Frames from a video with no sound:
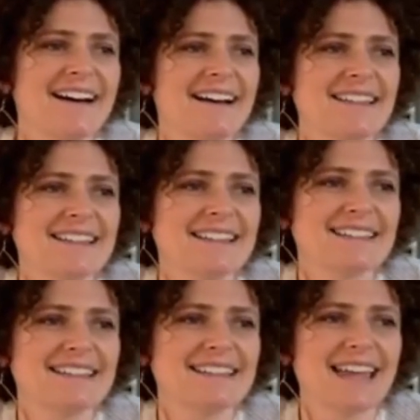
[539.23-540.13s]
Let's
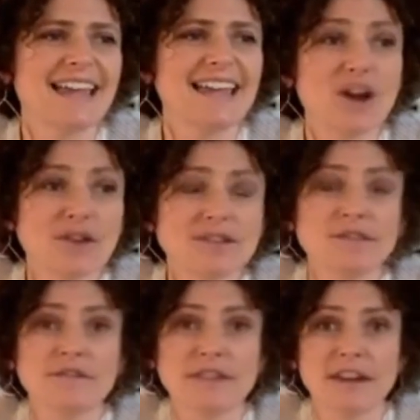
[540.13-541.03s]
see, and also
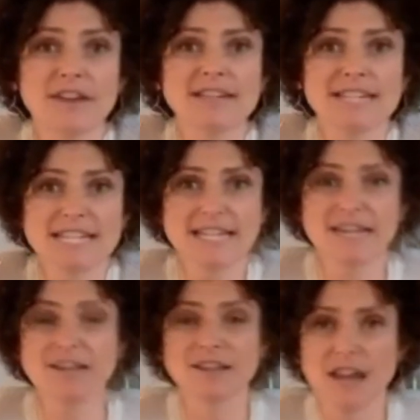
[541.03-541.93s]
found in
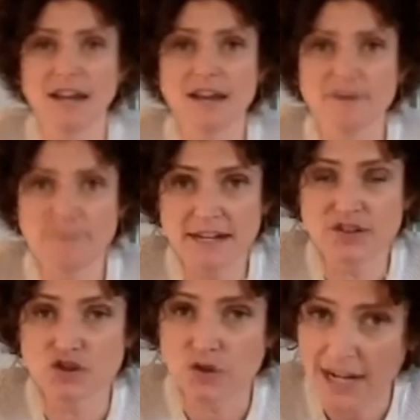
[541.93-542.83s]
a lot of
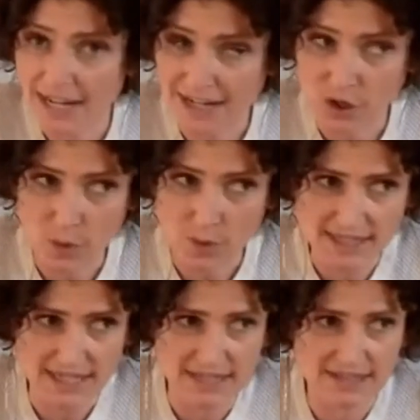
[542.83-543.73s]
Mediterranean
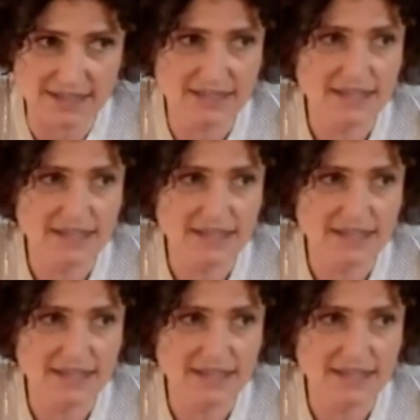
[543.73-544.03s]
cuisines.